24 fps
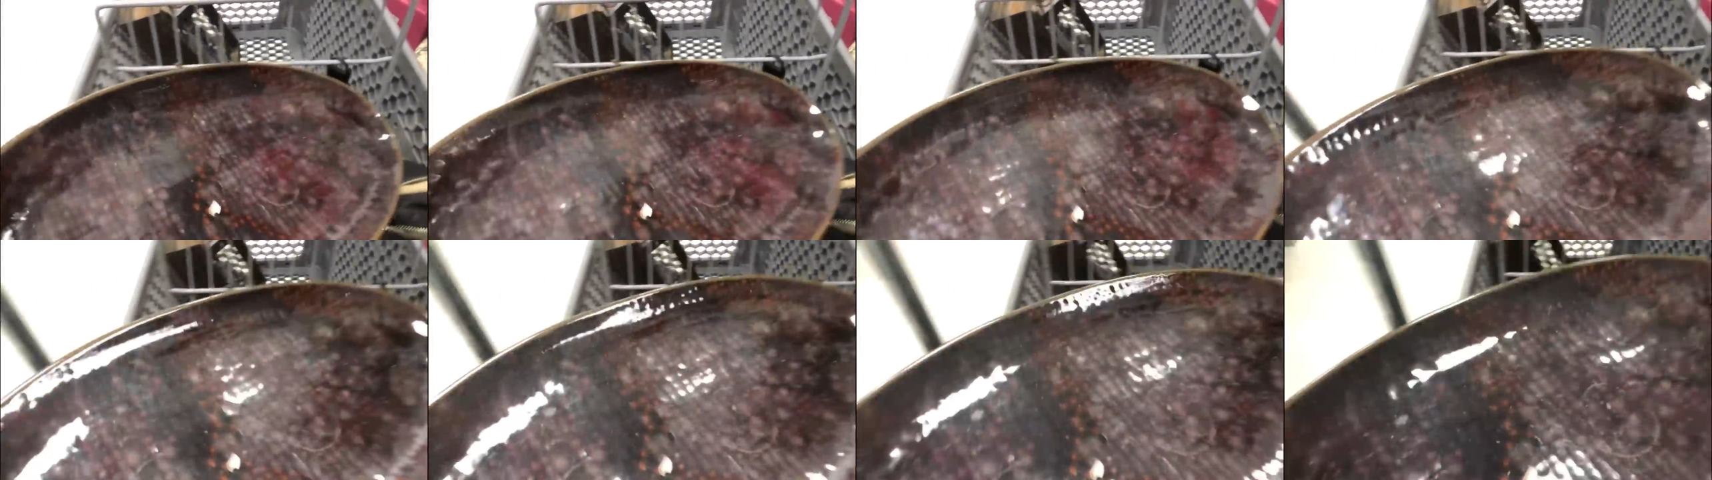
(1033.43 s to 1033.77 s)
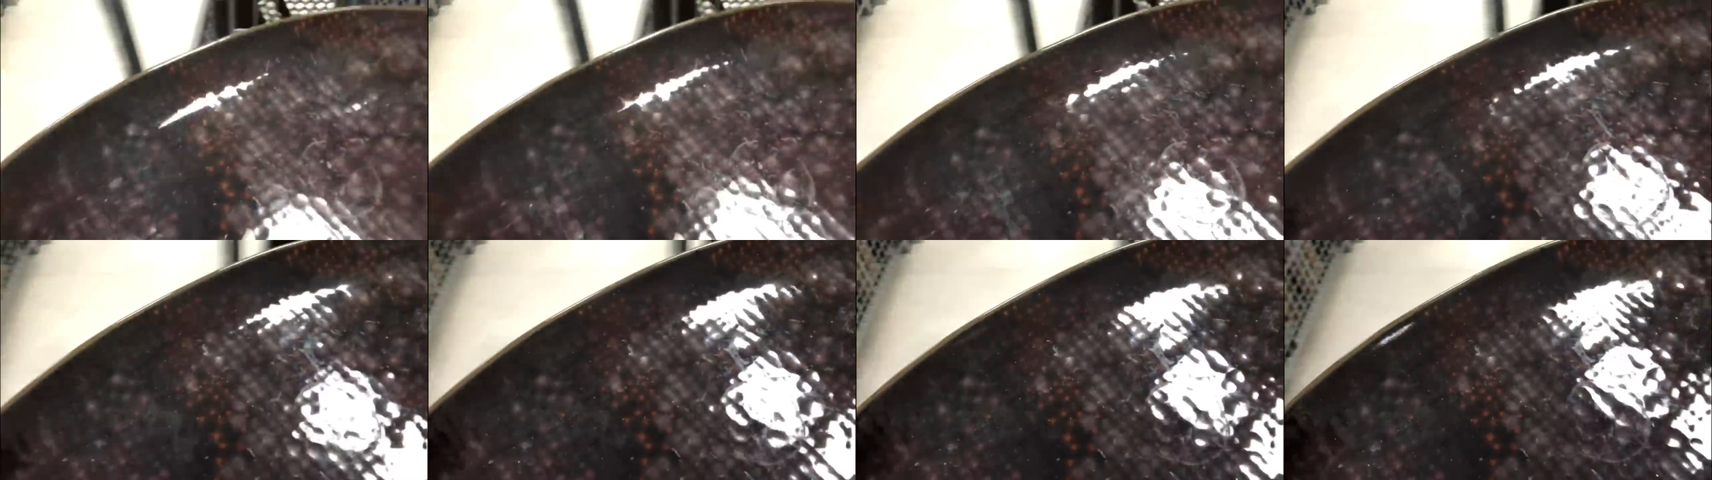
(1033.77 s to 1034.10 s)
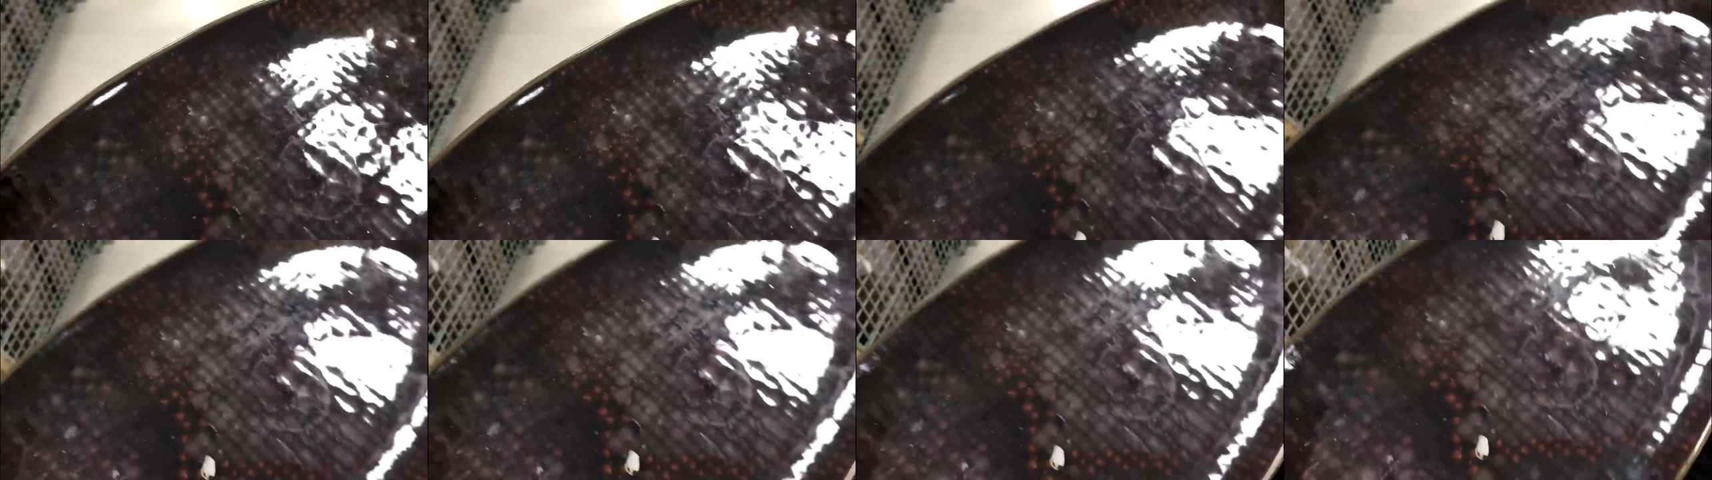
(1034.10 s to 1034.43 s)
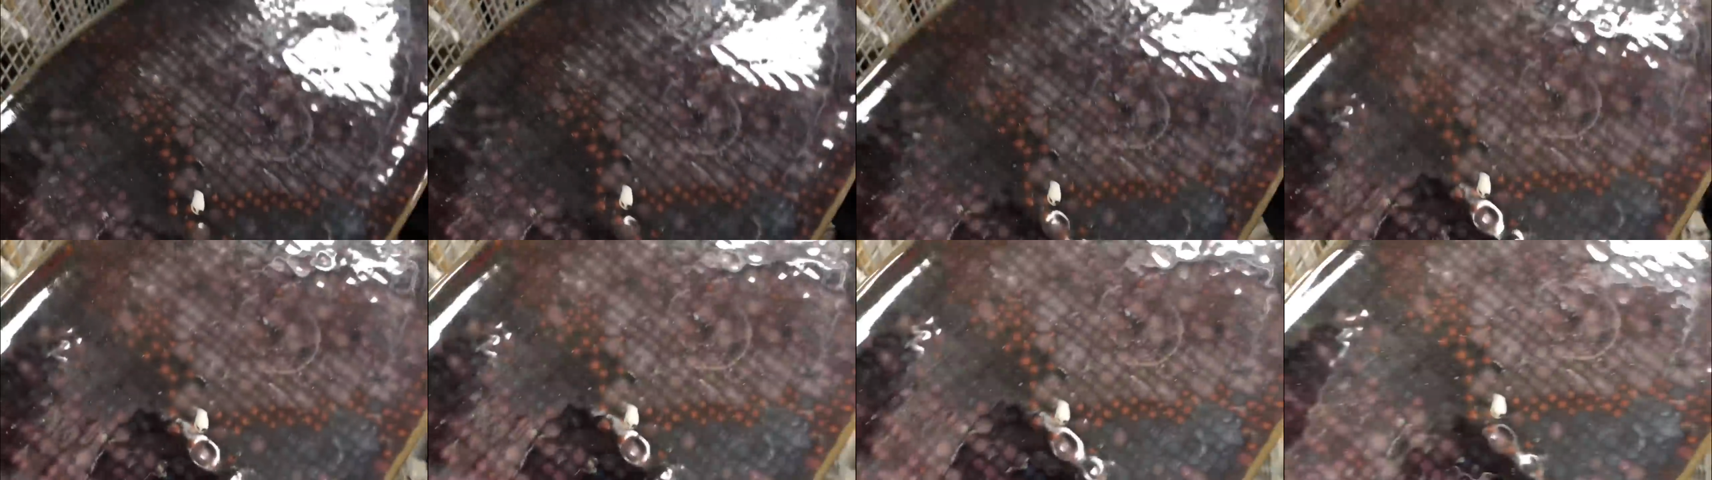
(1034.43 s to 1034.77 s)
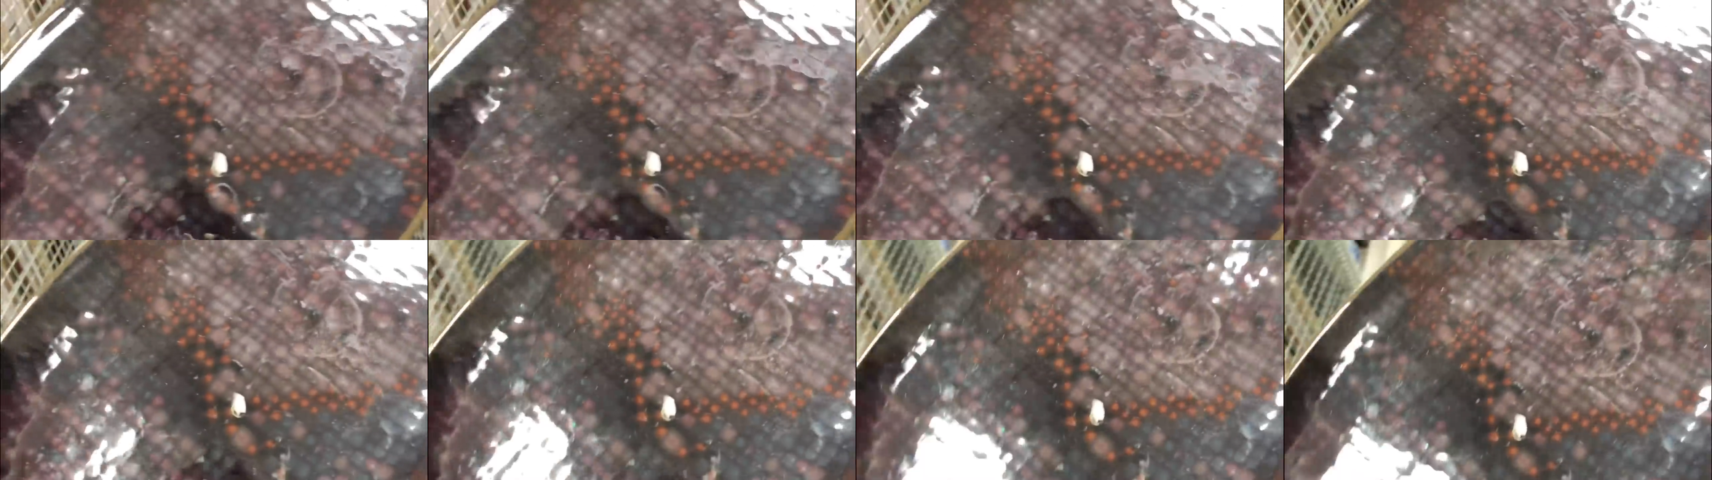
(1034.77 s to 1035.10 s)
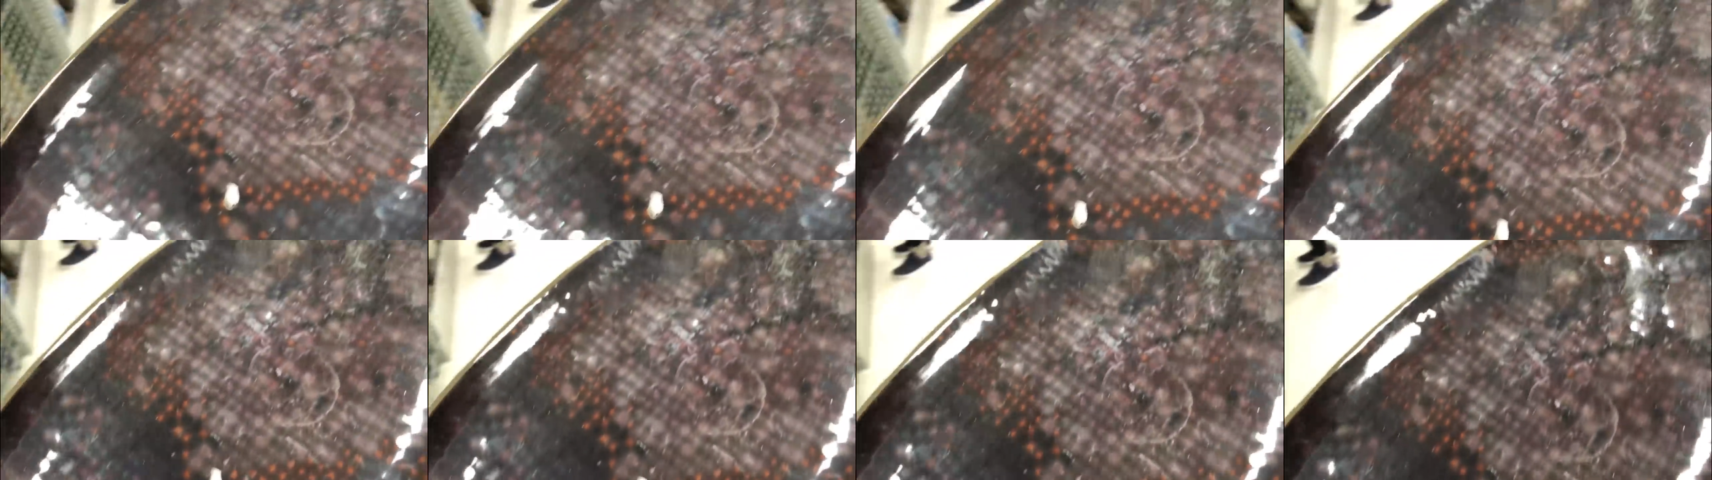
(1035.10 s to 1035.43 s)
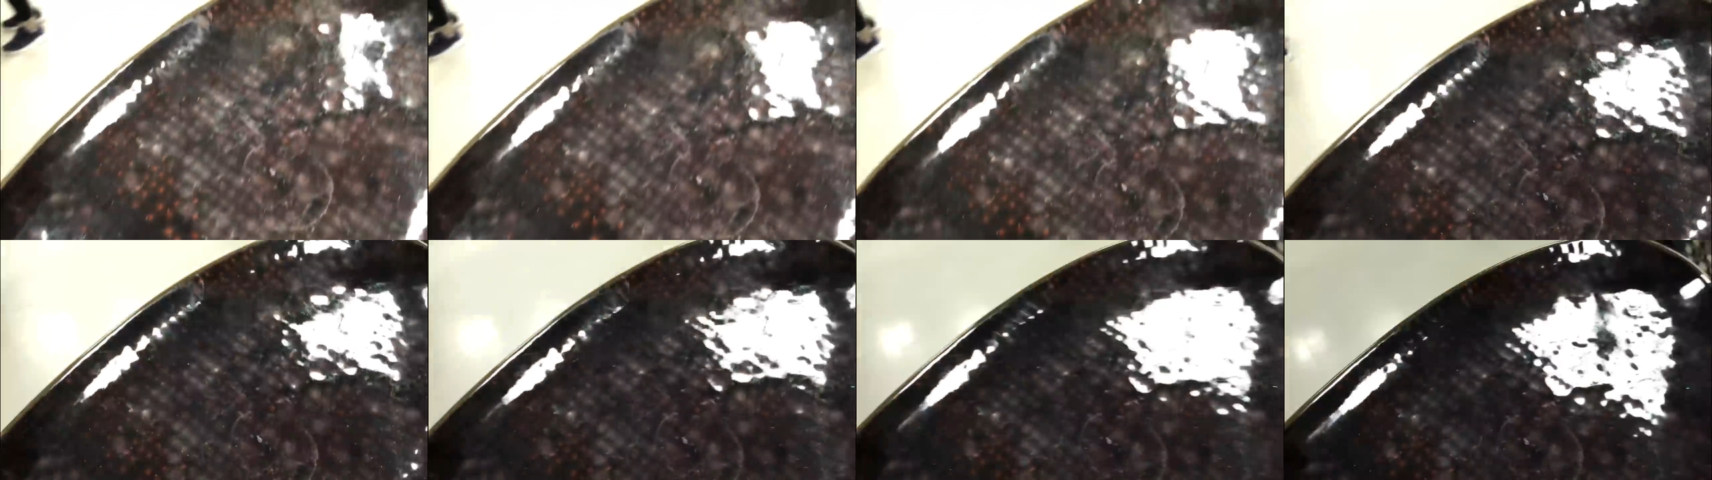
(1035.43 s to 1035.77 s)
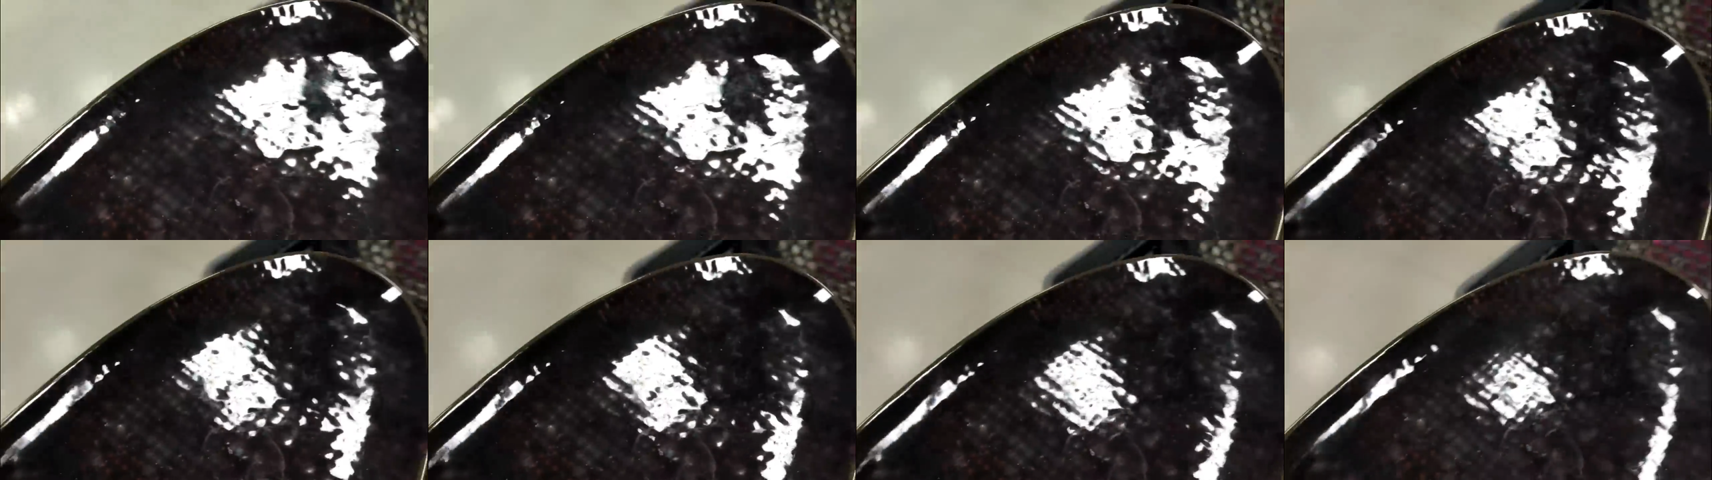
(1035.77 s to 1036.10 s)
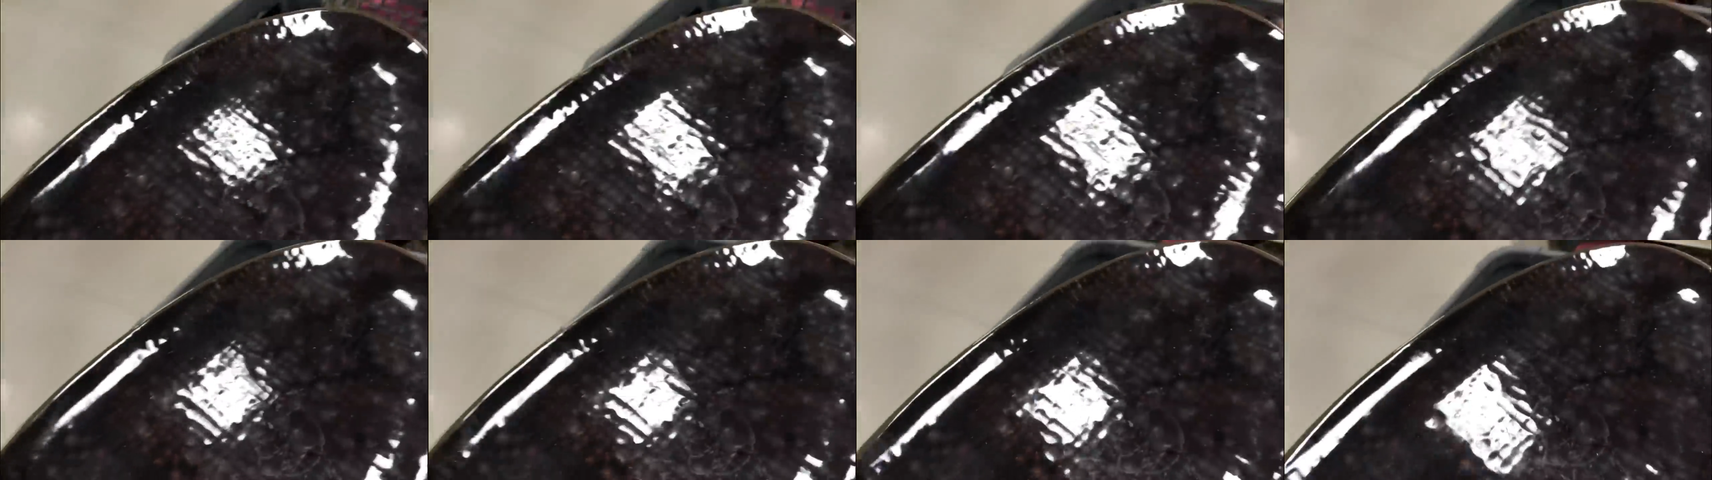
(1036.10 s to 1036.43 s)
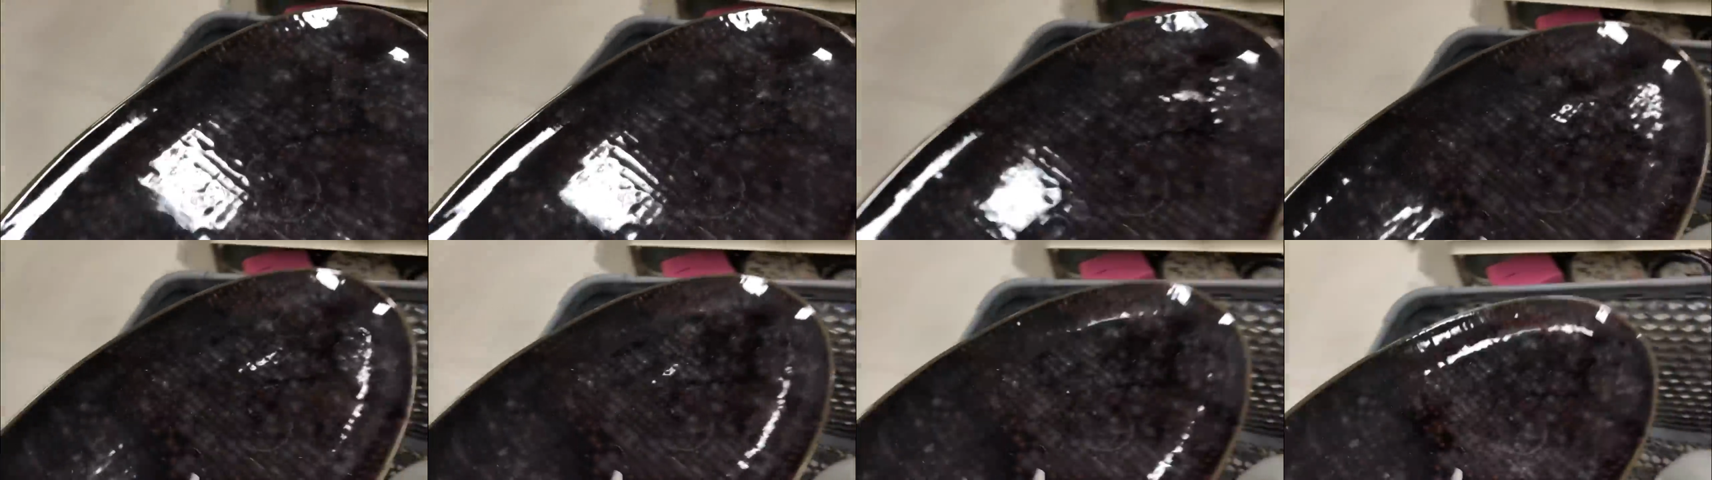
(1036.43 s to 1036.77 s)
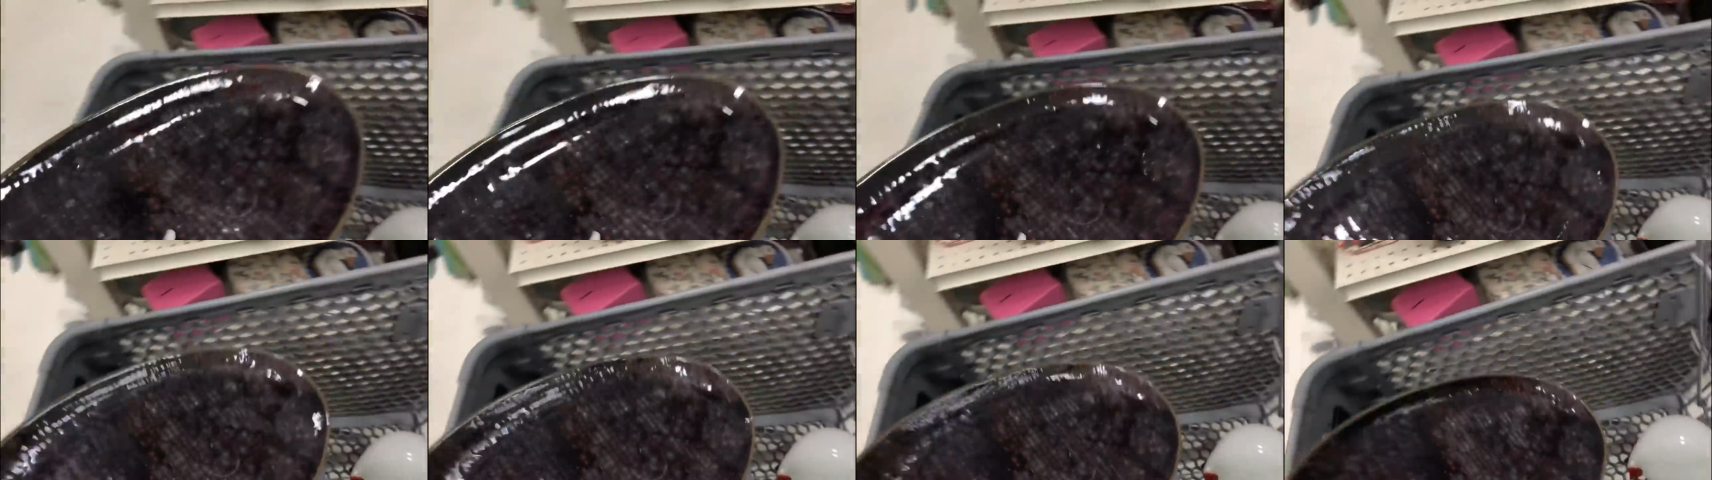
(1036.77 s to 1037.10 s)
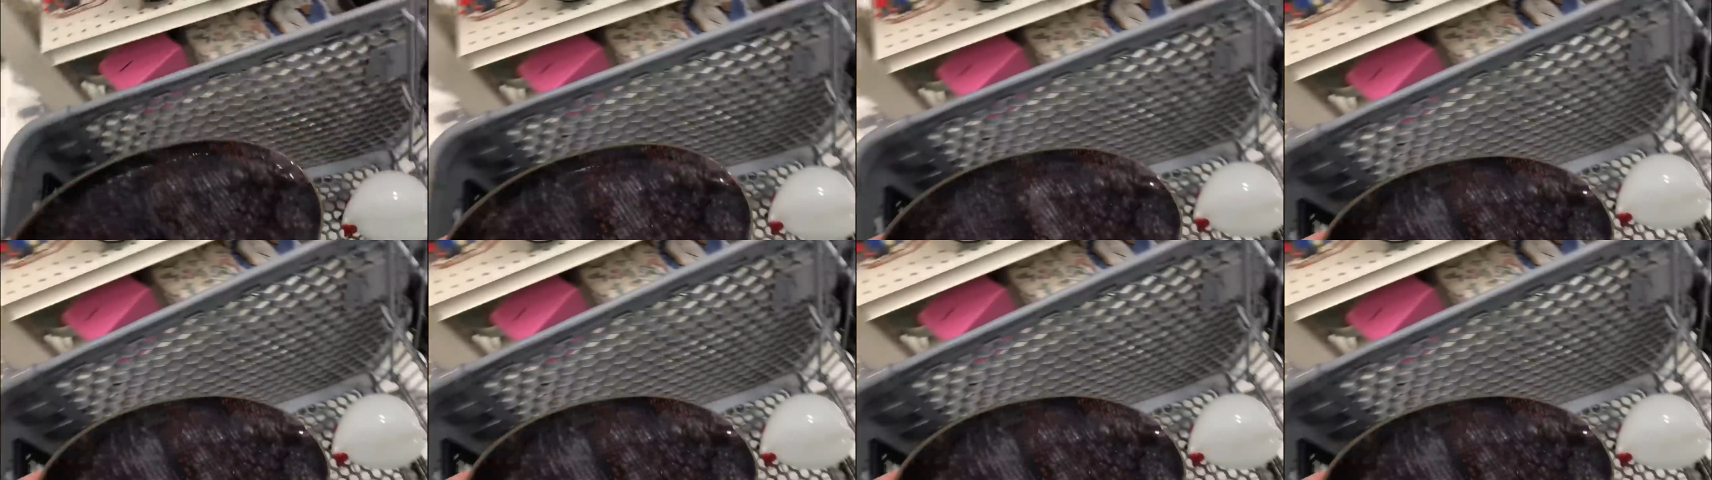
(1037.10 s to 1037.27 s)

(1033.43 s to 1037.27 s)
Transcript: (no speaker visible)